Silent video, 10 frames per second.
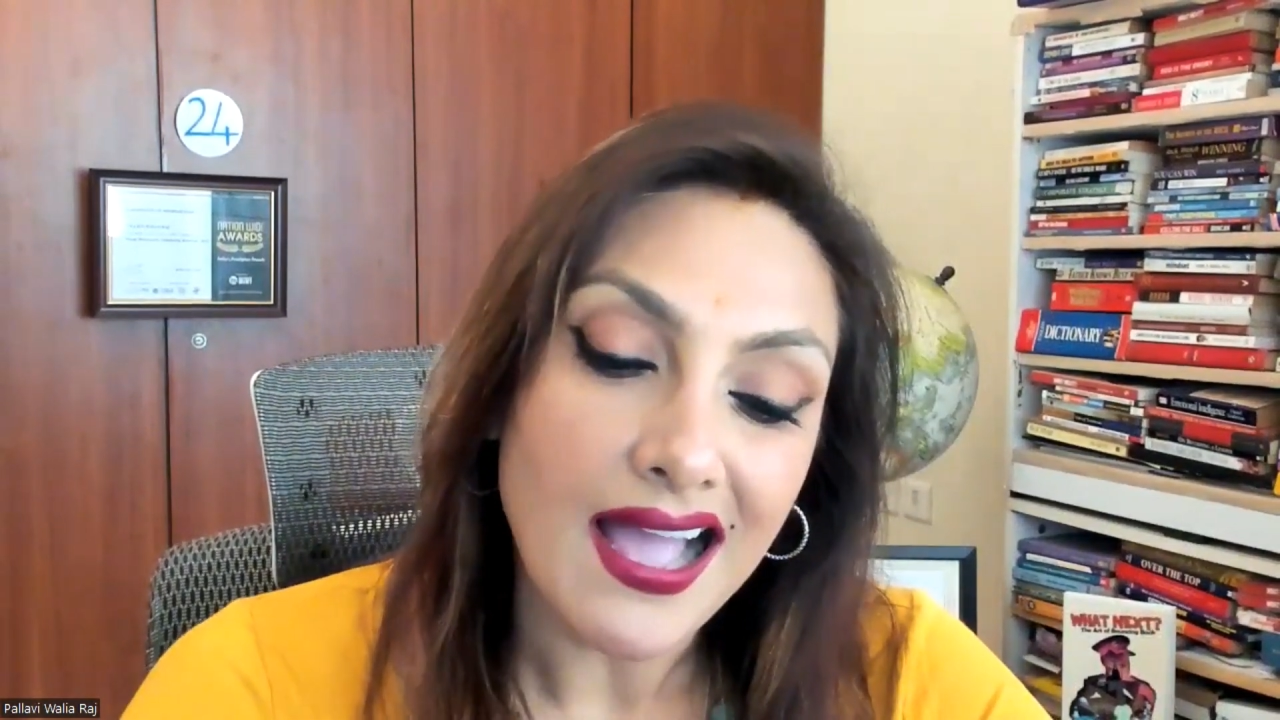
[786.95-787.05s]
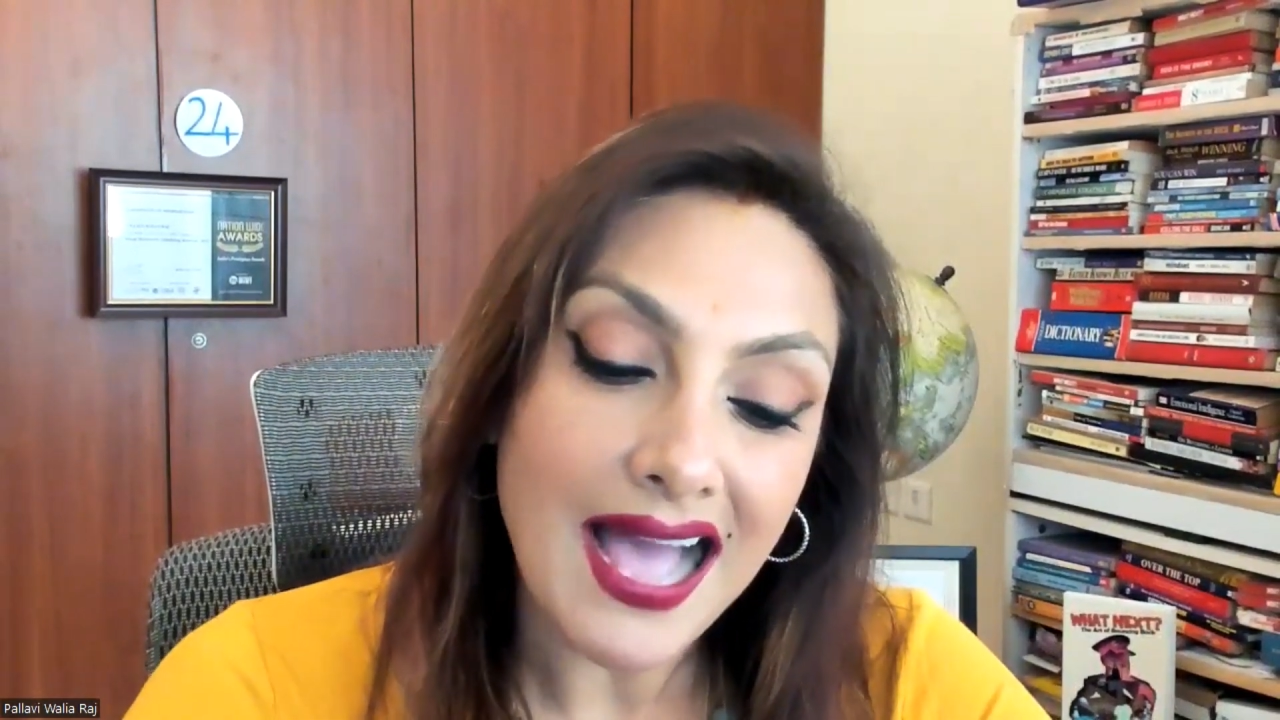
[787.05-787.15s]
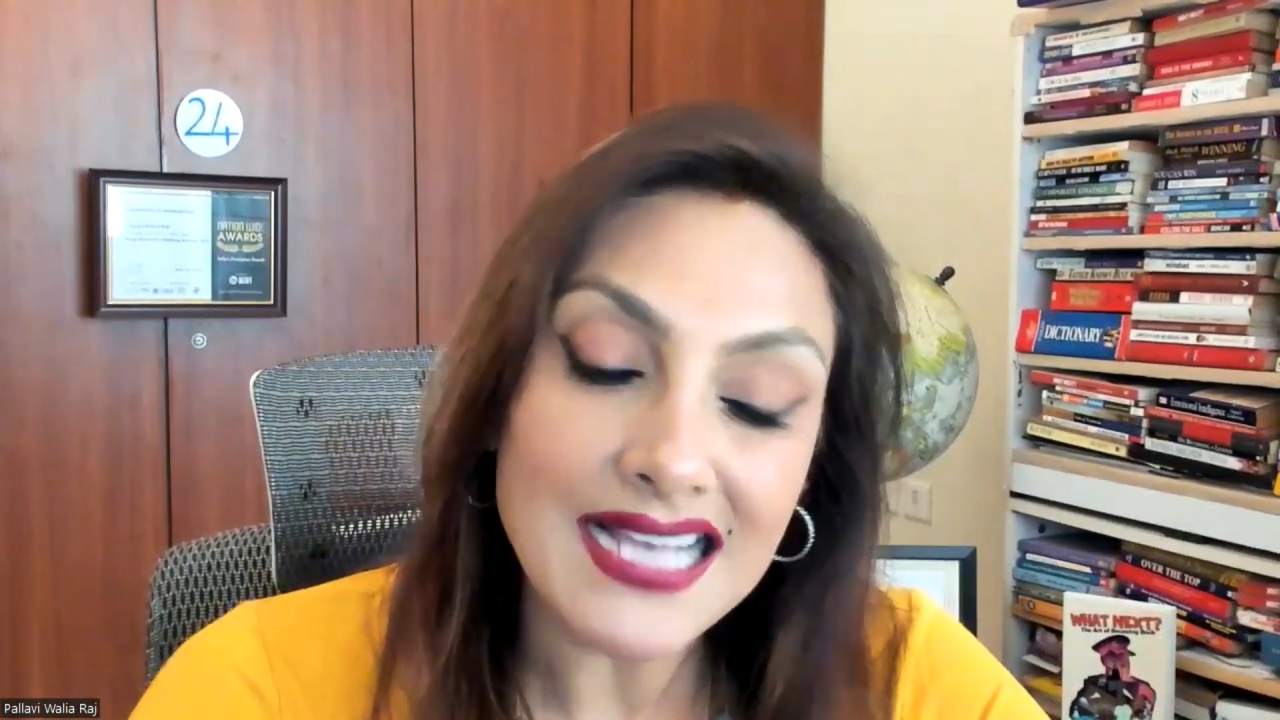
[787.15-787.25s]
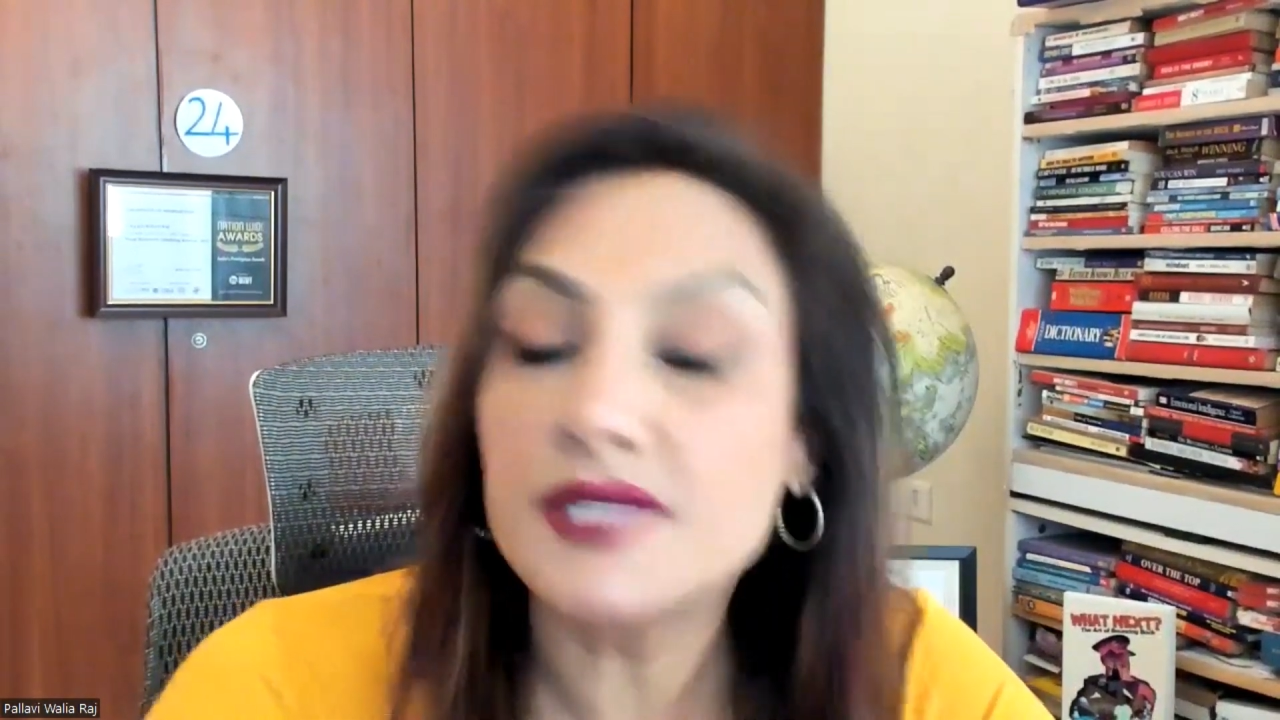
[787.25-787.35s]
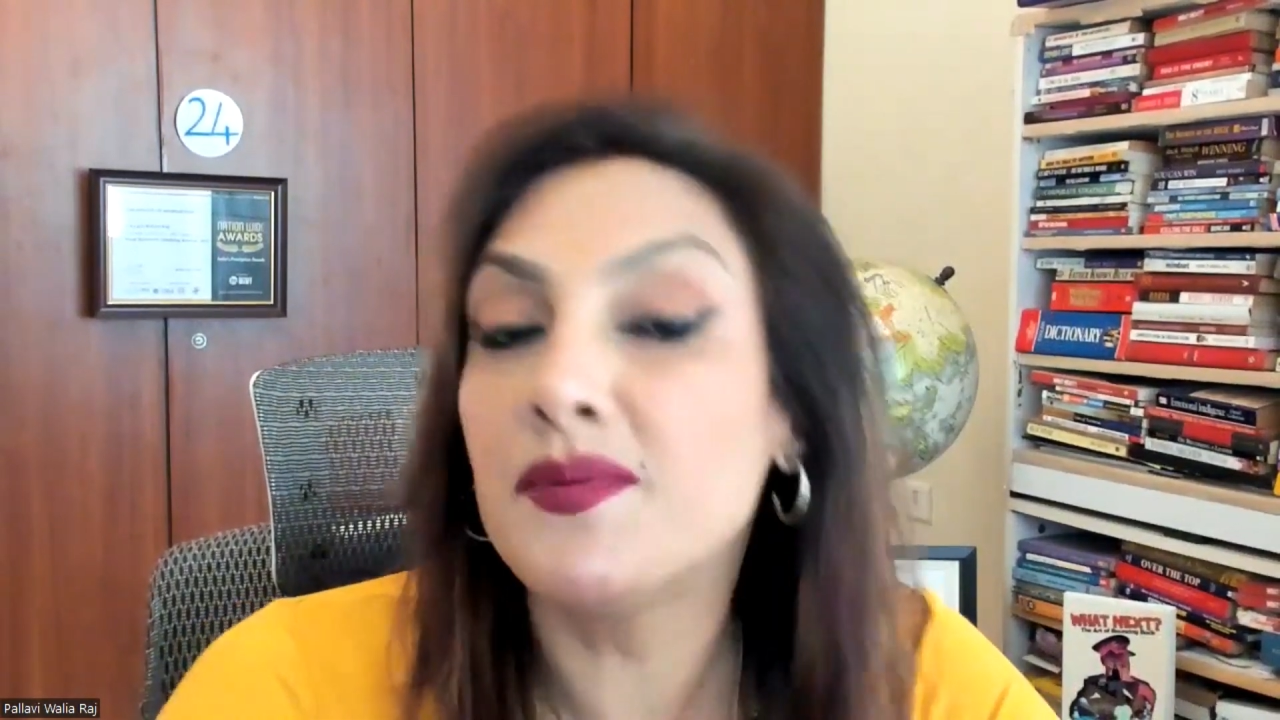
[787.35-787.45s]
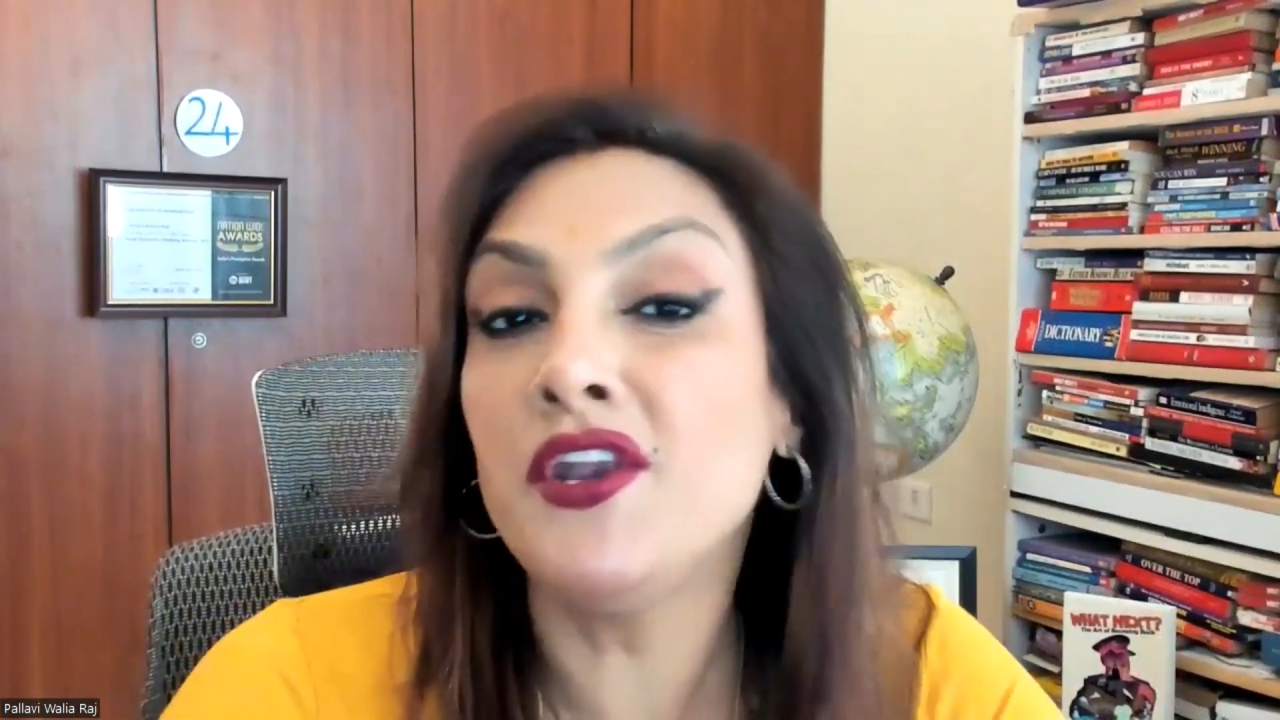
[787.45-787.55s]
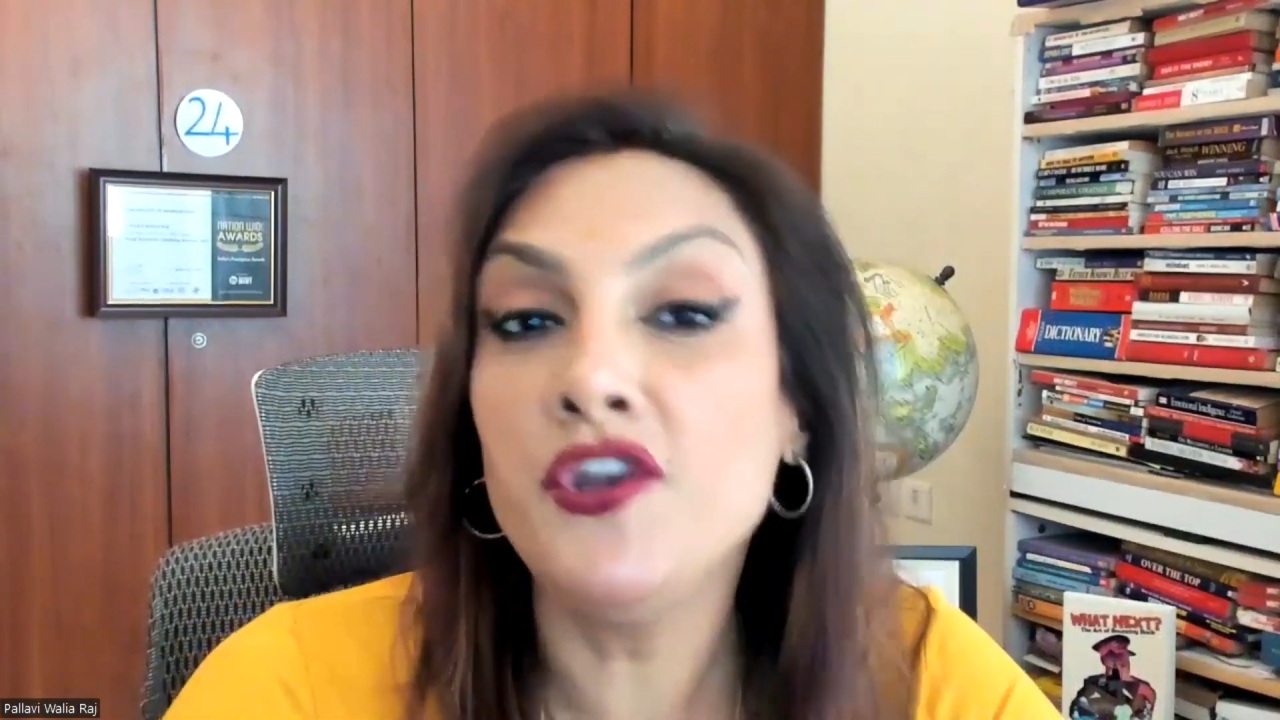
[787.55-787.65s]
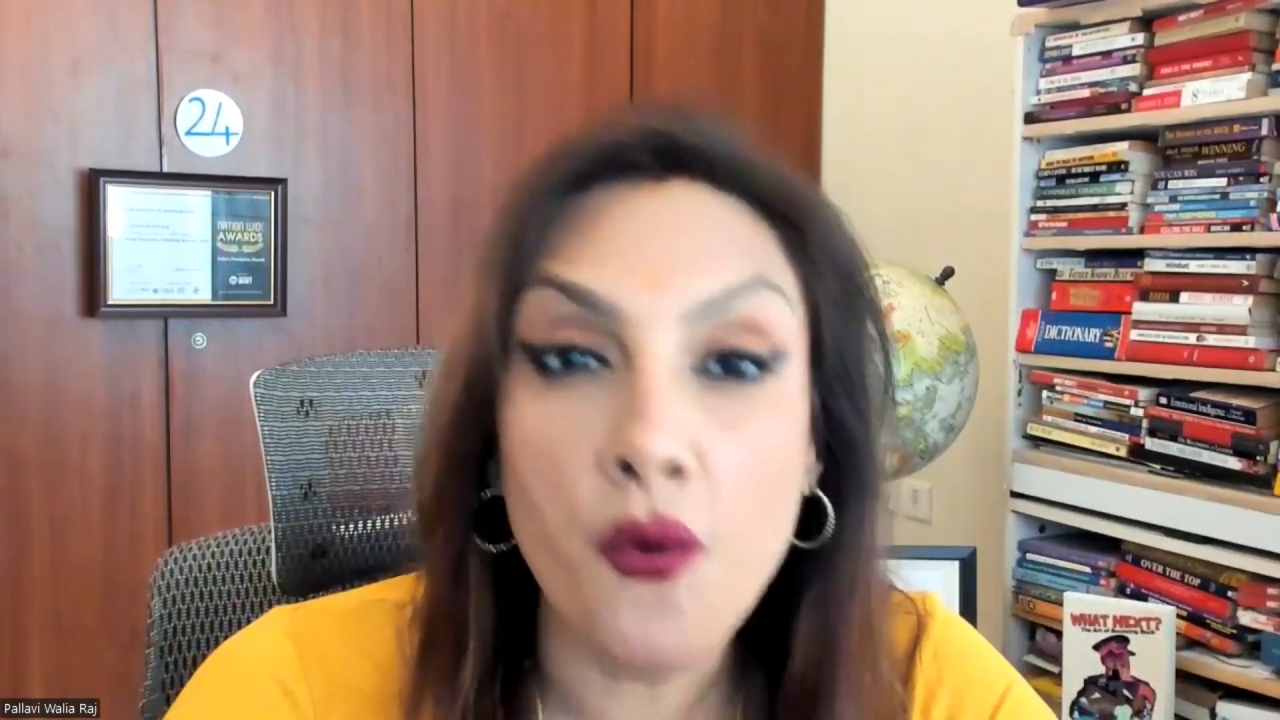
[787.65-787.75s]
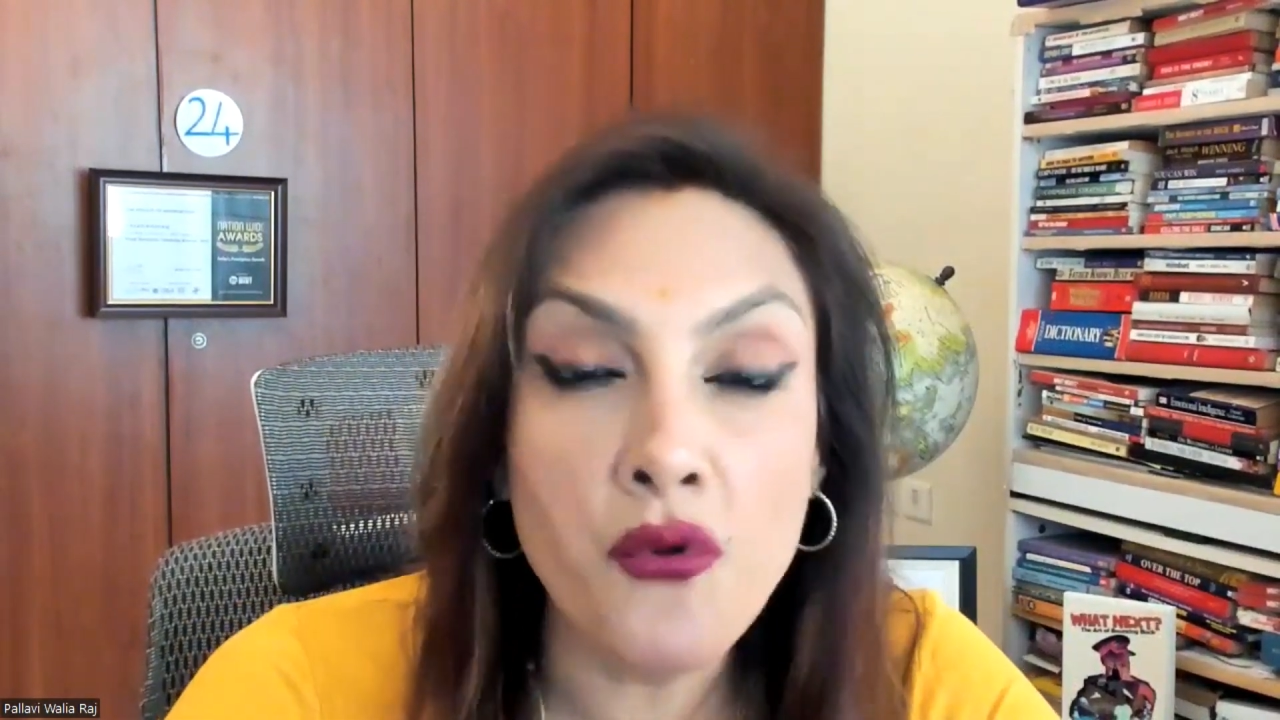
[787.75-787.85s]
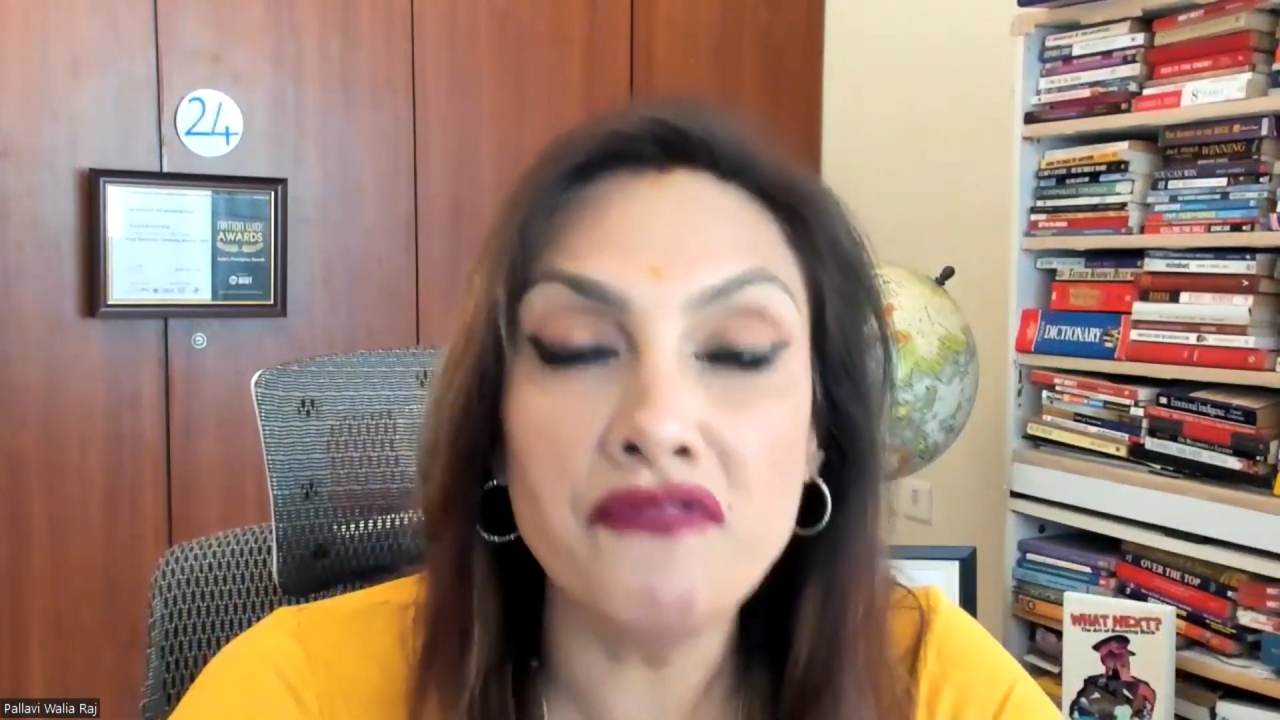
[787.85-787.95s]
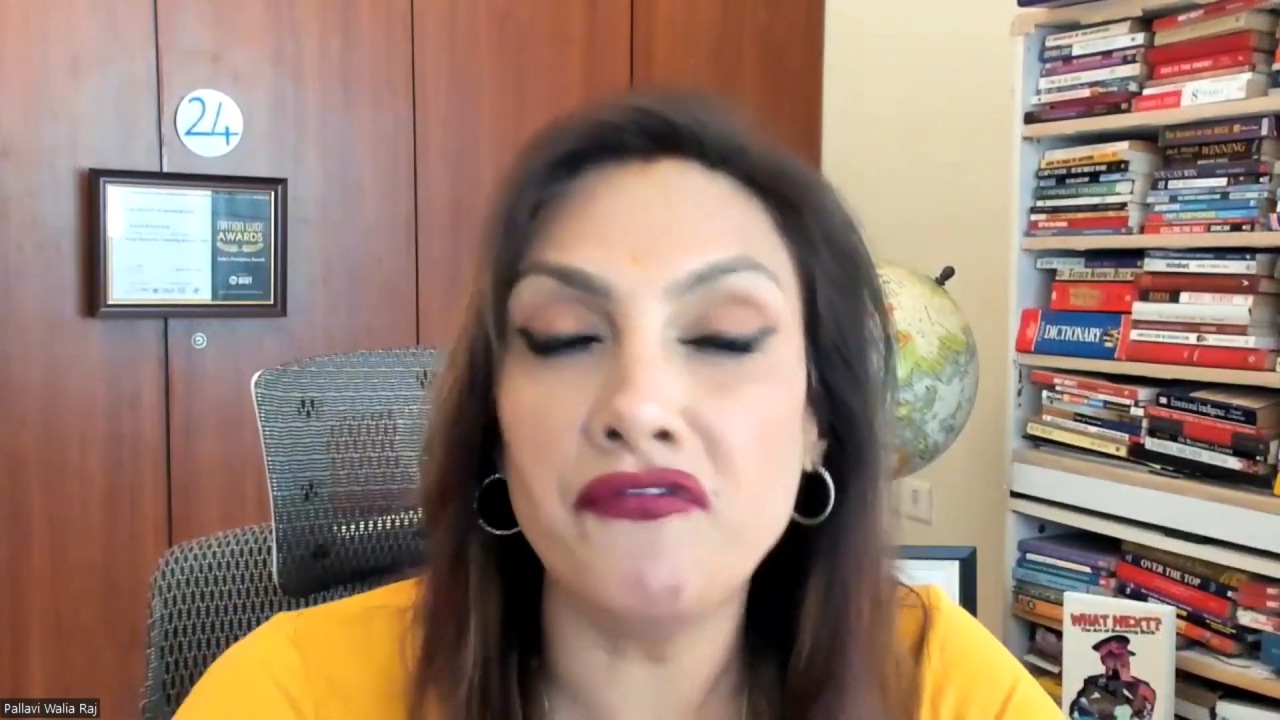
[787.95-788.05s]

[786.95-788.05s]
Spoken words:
has been known